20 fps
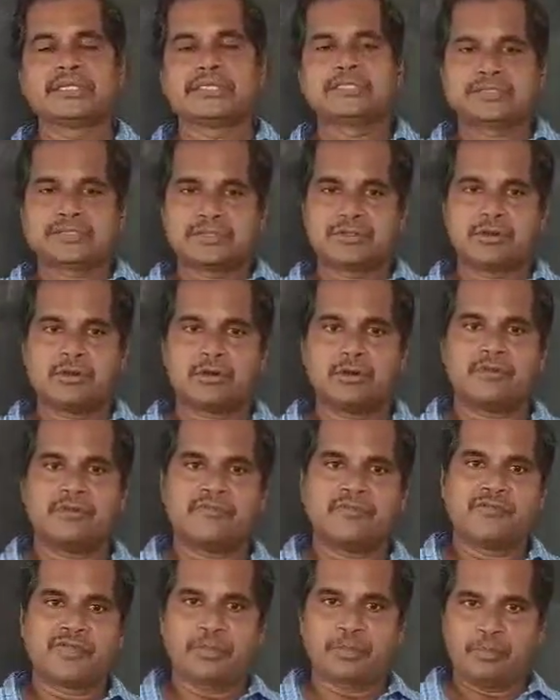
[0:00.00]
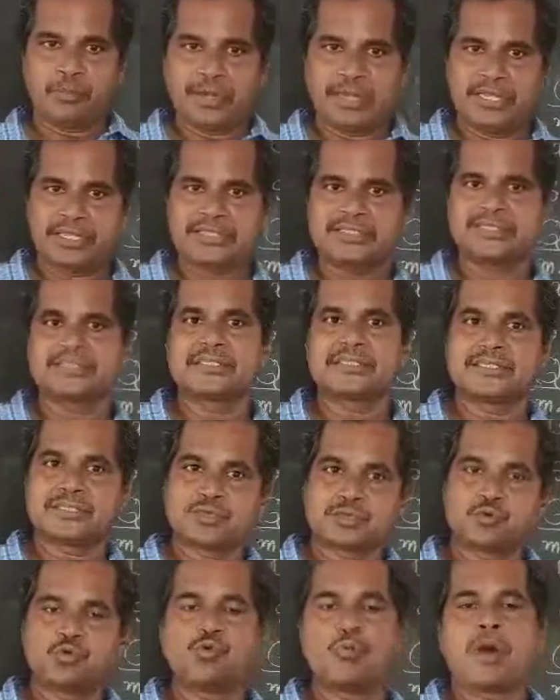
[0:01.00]
So we place these
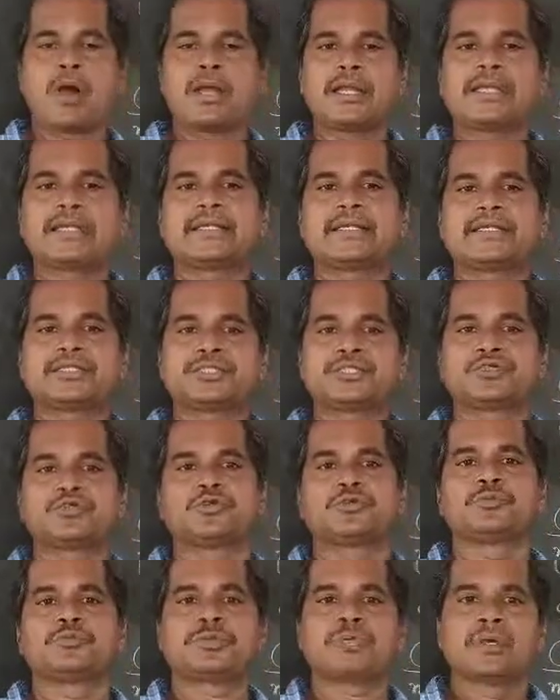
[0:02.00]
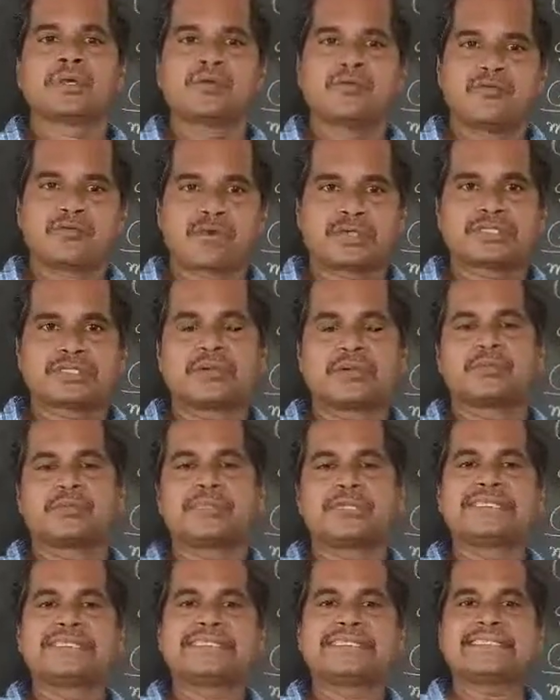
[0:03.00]
two boiling test tubes for
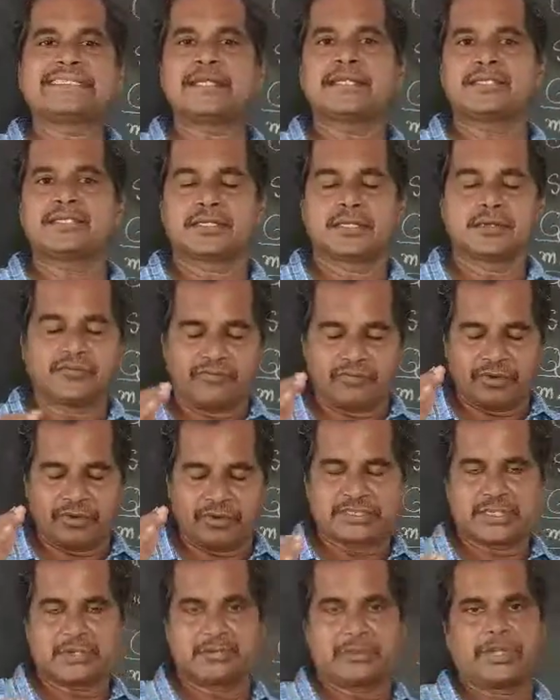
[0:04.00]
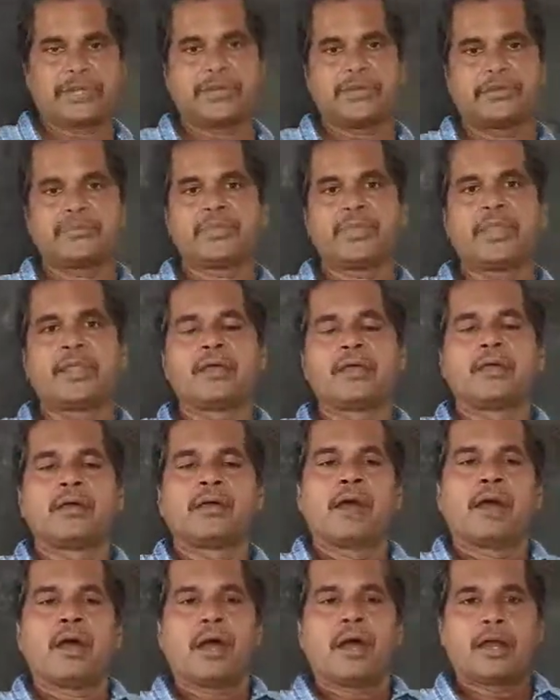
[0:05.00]
some time
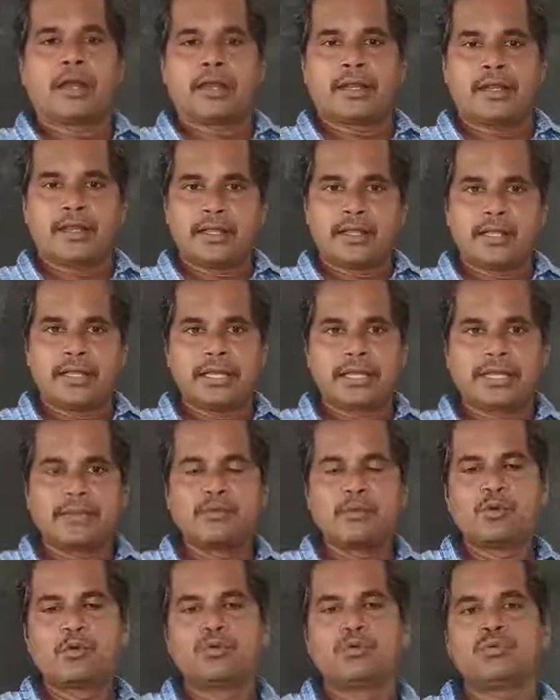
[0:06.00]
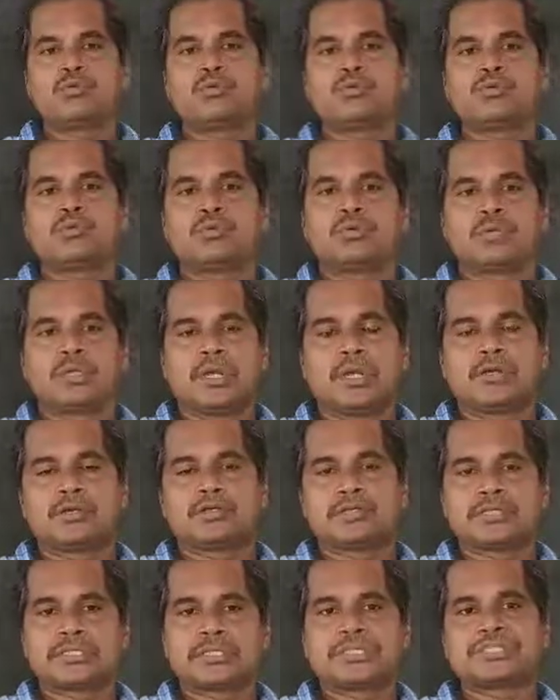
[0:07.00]
and remove
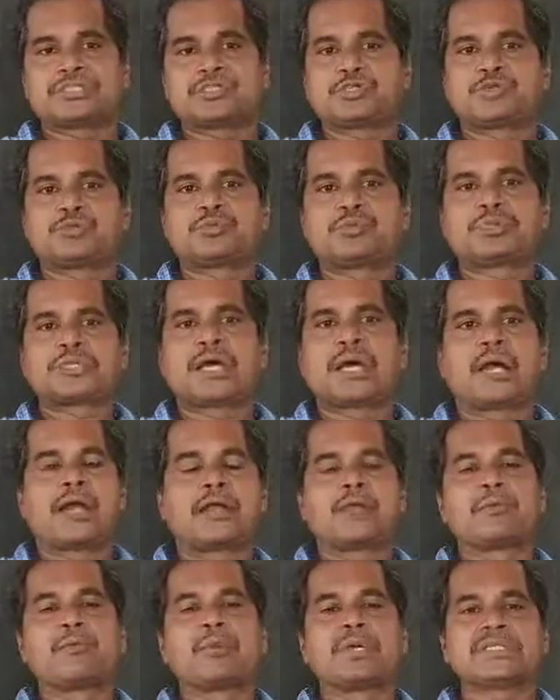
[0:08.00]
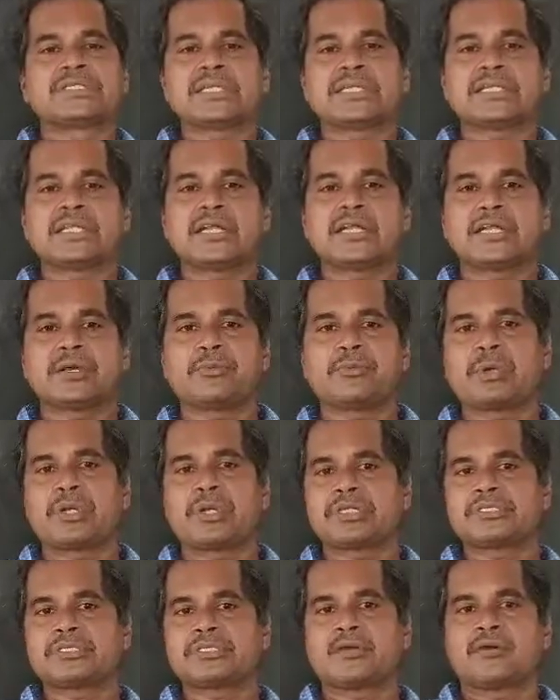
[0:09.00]
the test tubes and measure the
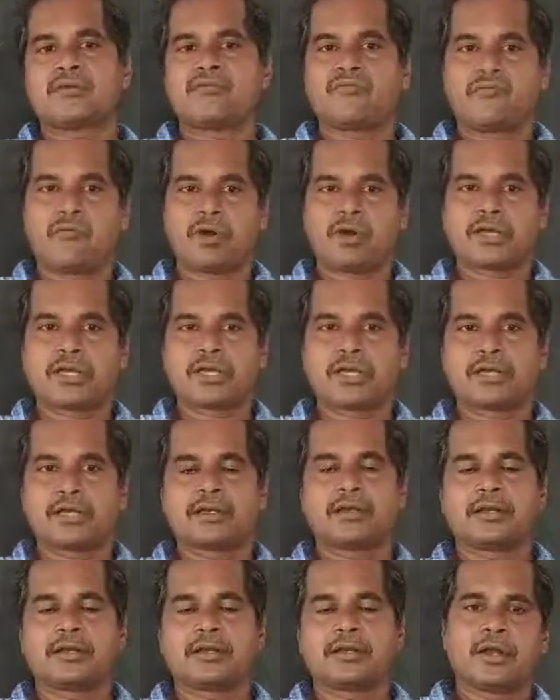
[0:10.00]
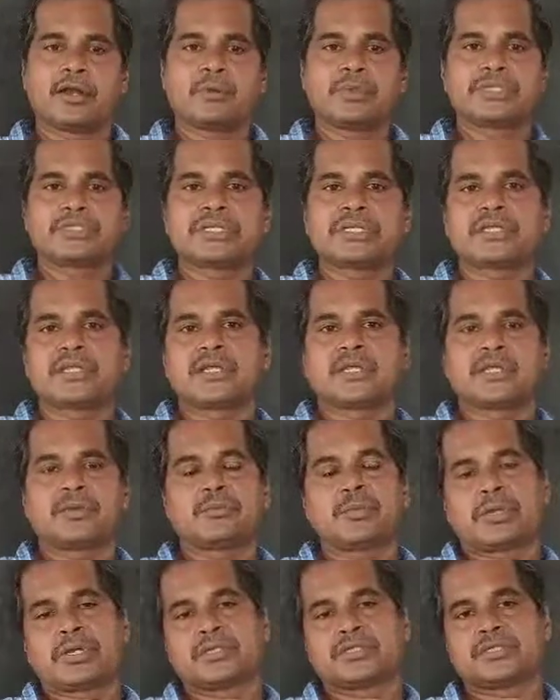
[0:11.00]
temperature of water and measure the
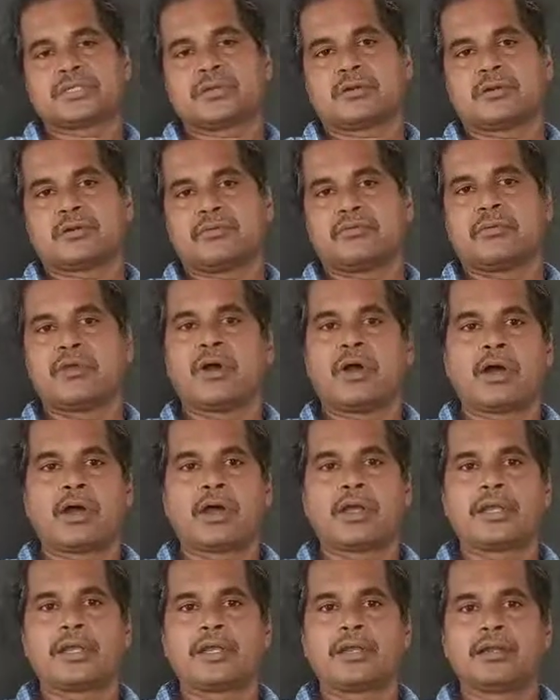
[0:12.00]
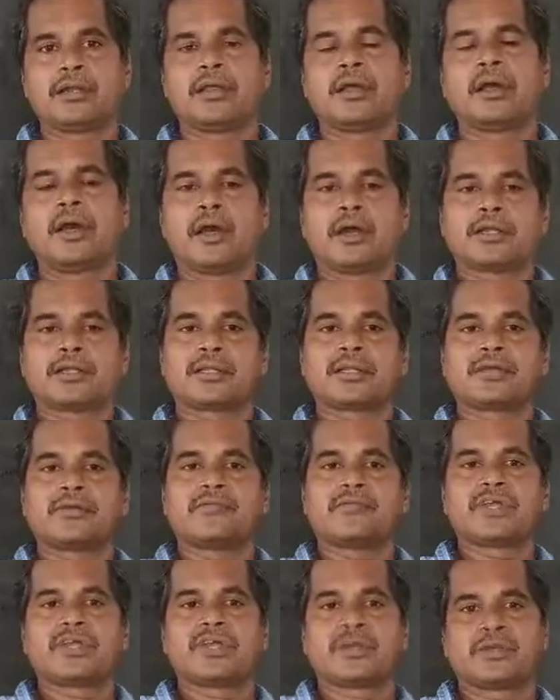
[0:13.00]
temperature of oil. At that
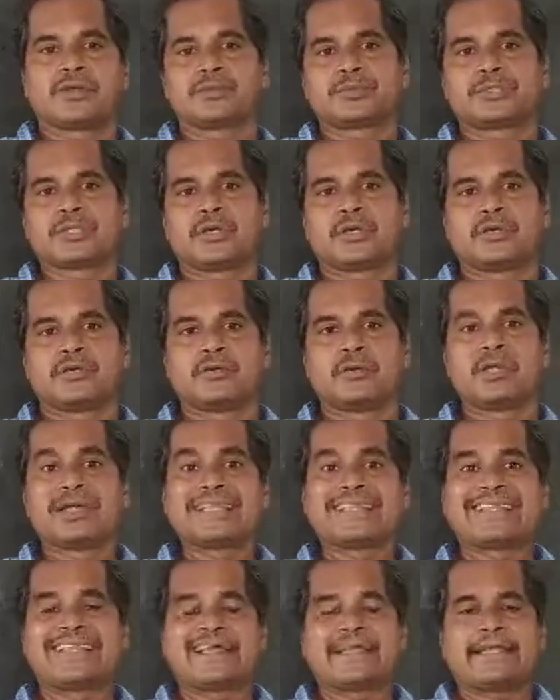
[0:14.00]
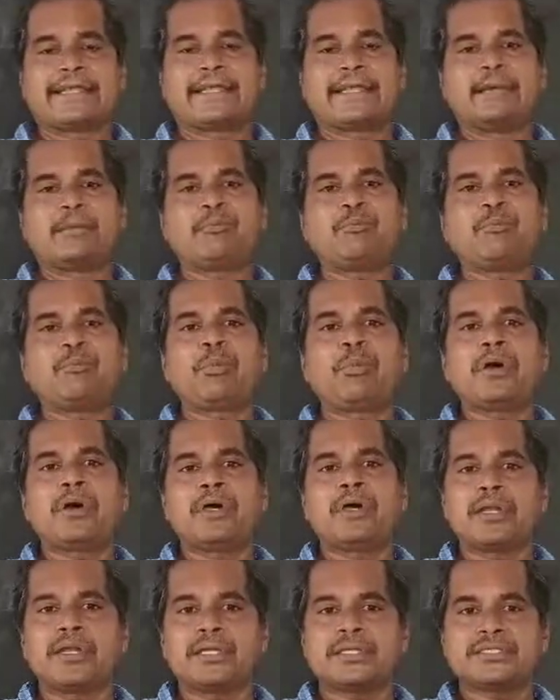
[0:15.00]
time we can observe that
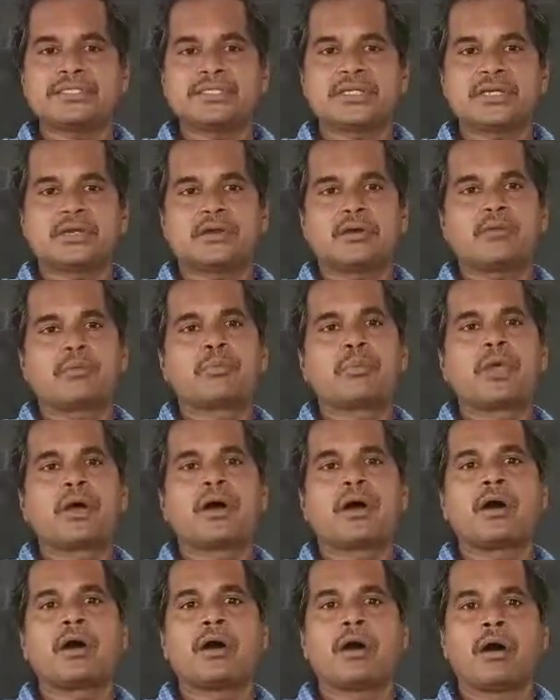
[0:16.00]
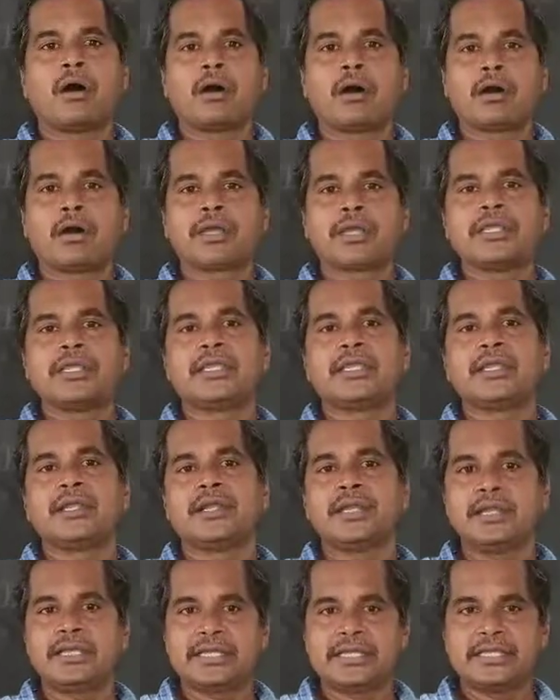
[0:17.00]
temperature of the oil
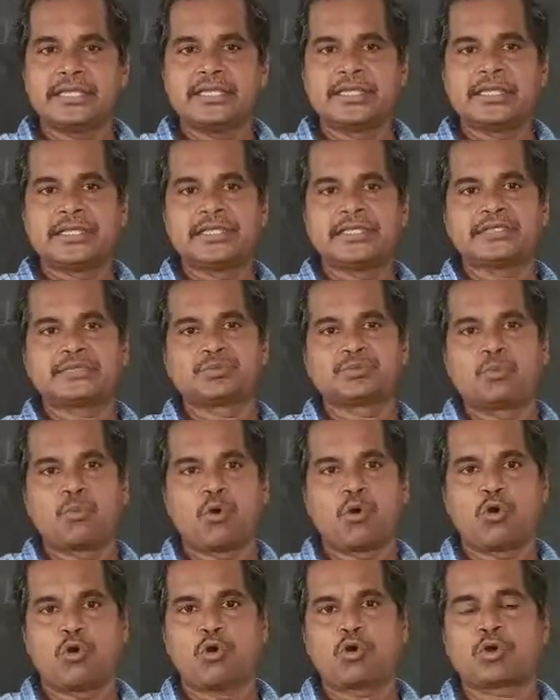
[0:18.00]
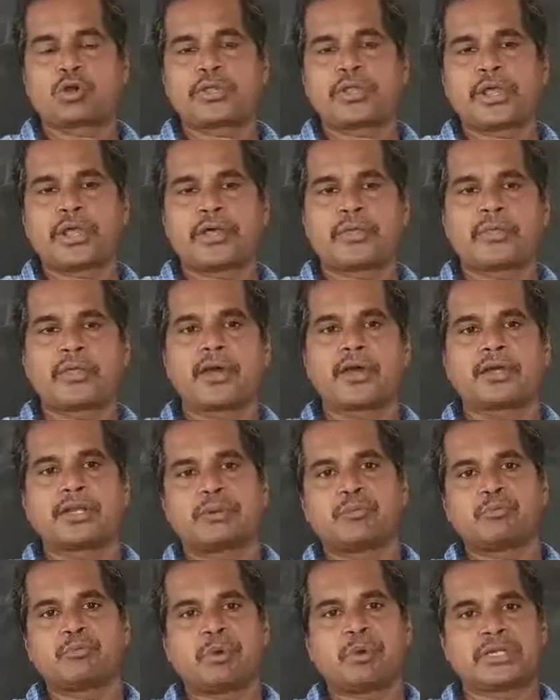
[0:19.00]
is more than the
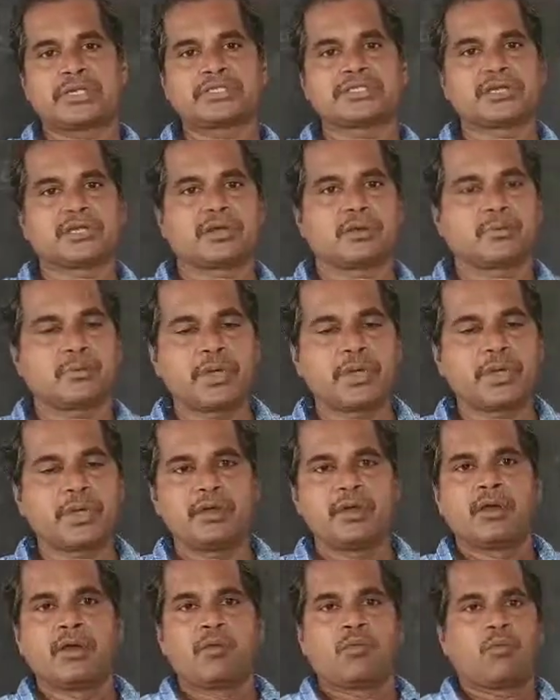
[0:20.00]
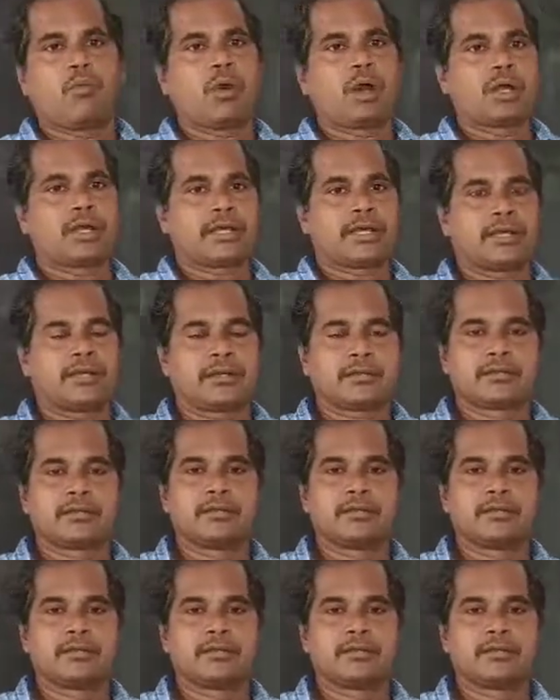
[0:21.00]
temperature of the water.